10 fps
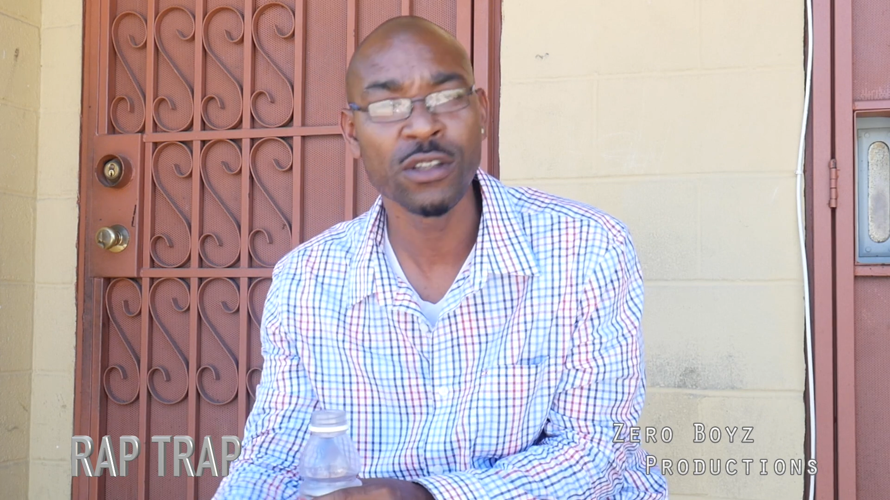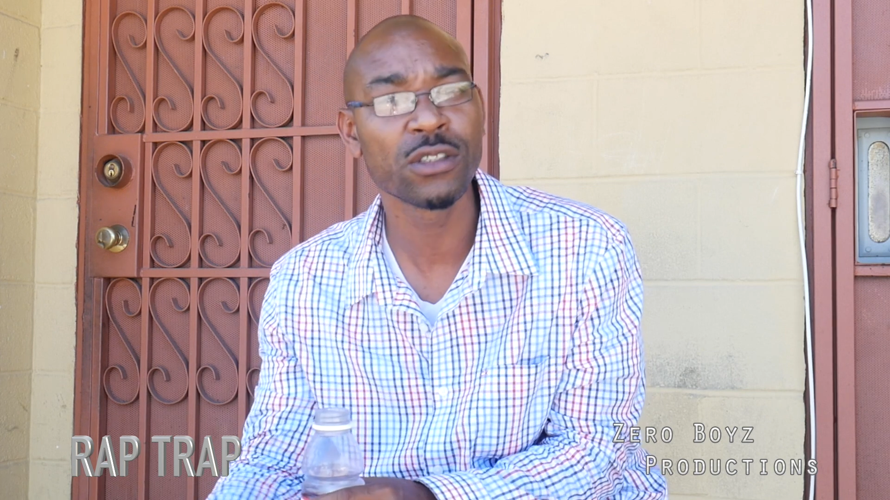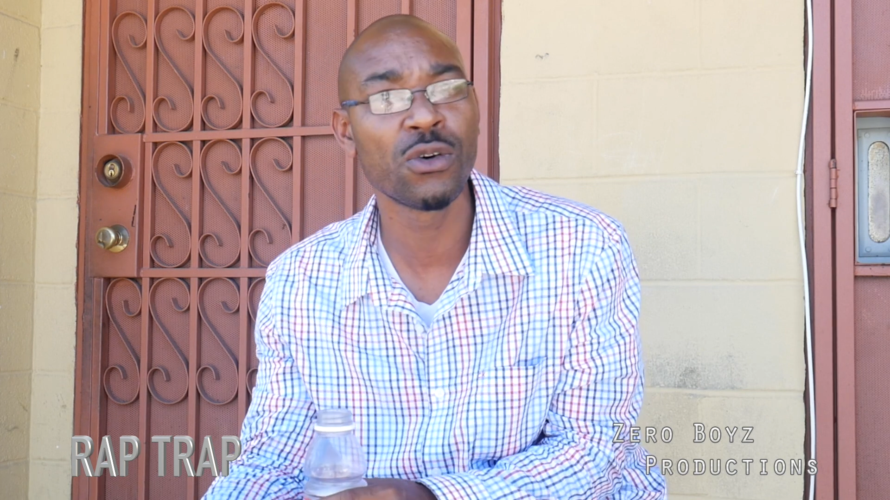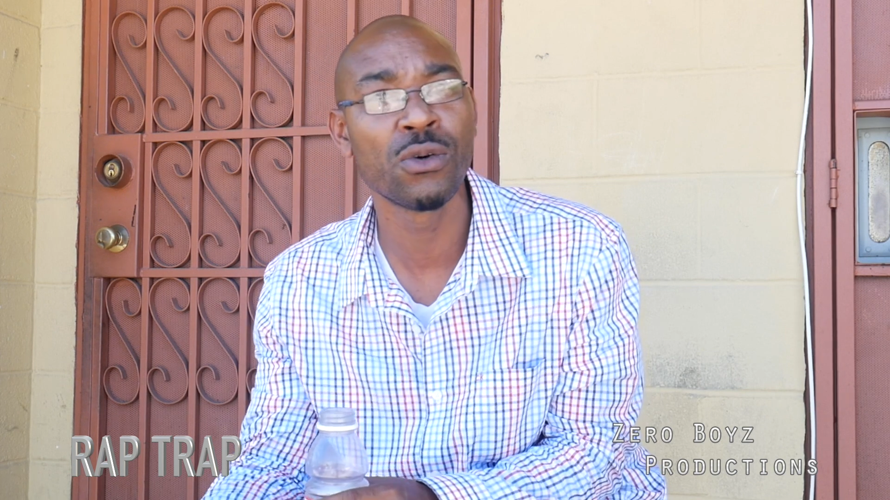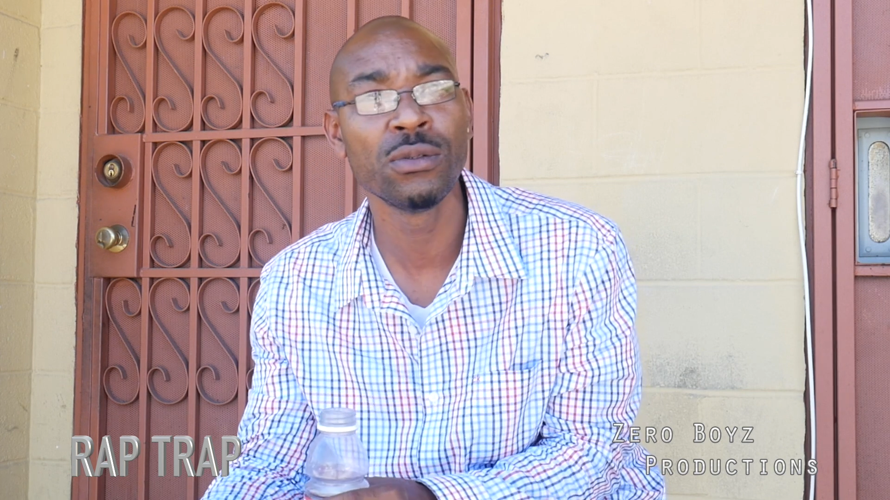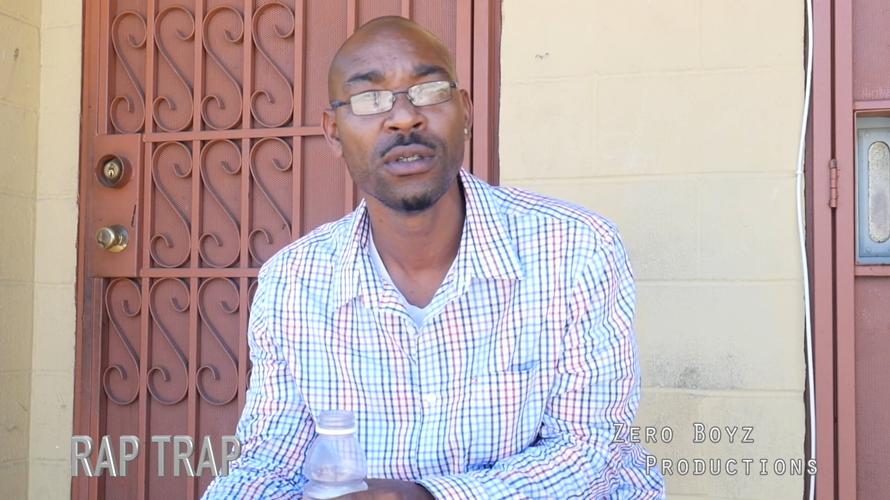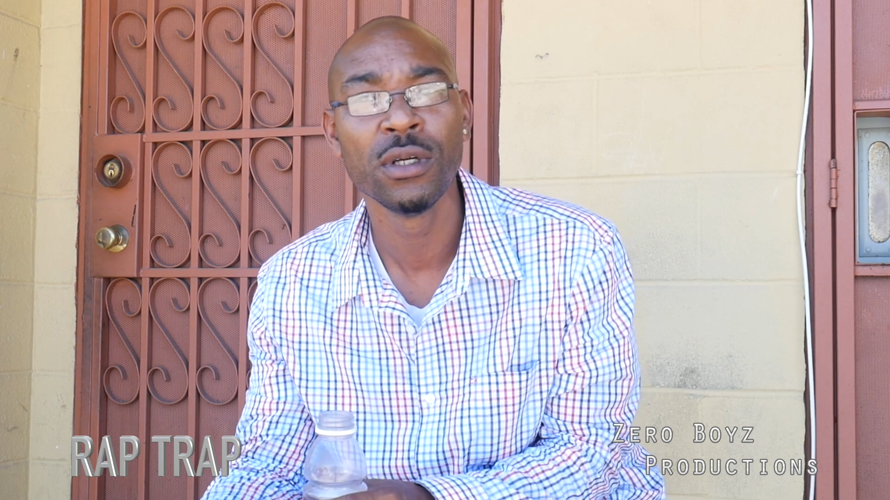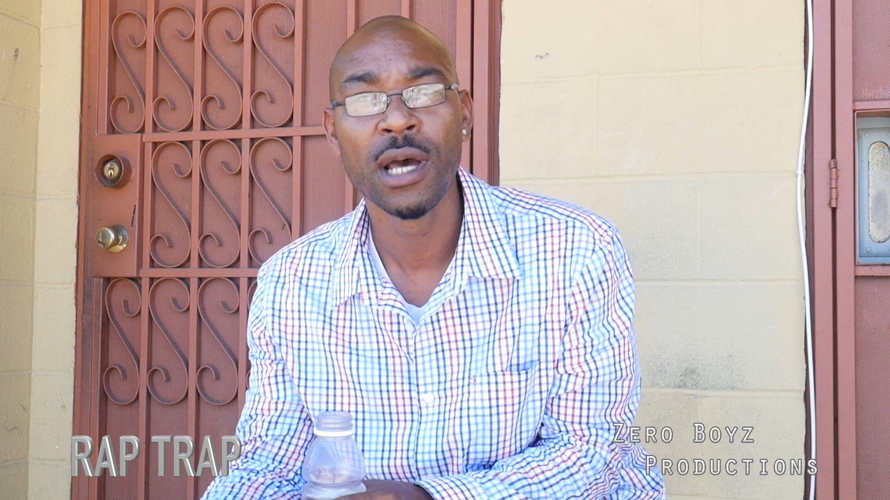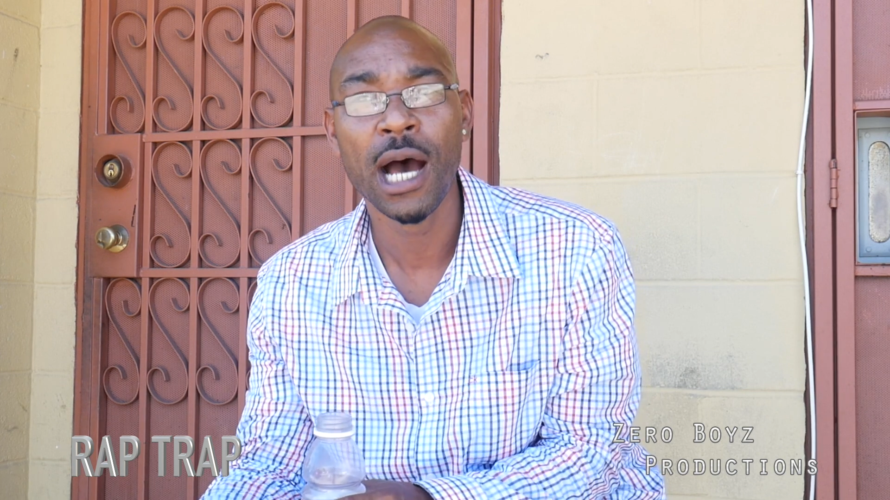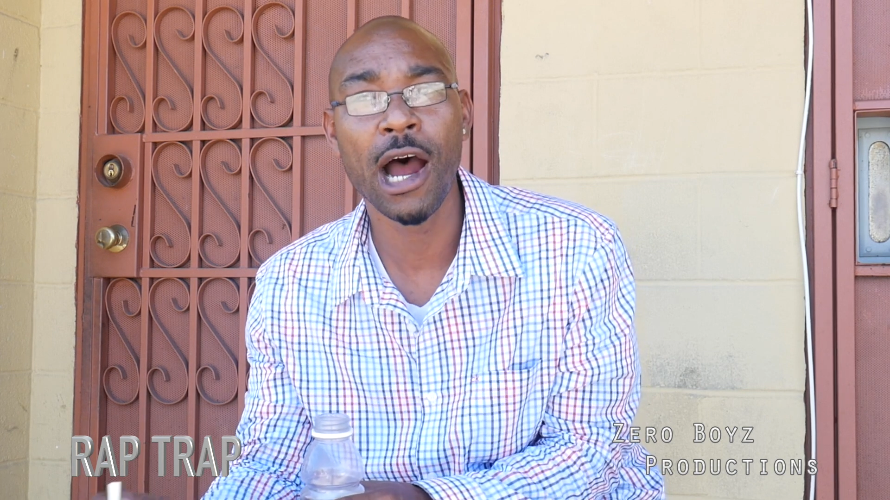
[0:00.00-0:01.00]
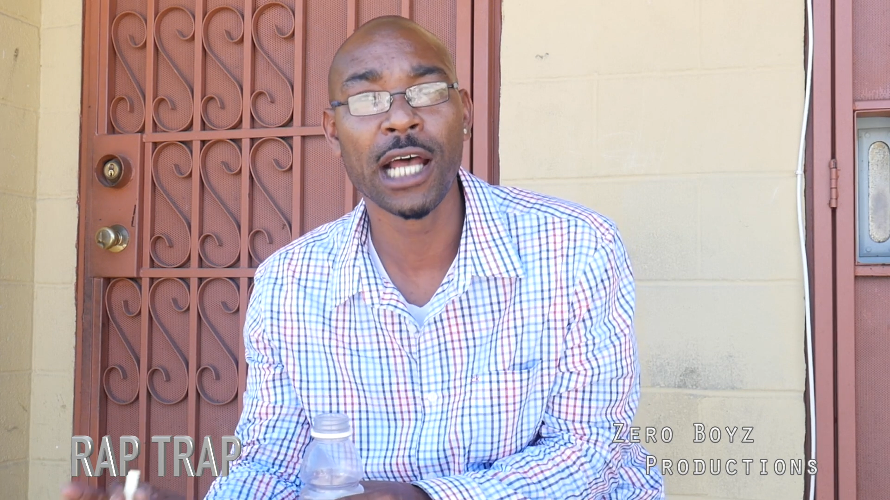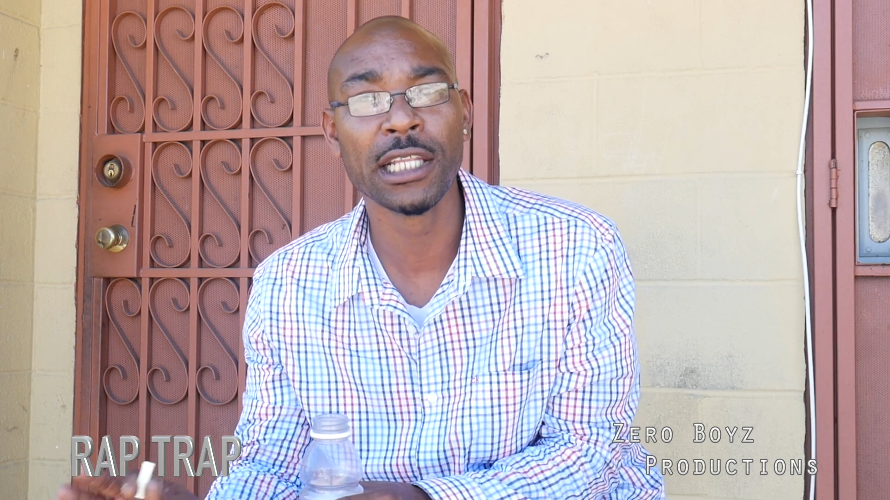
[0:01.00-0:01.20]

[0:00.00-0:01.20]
So I'll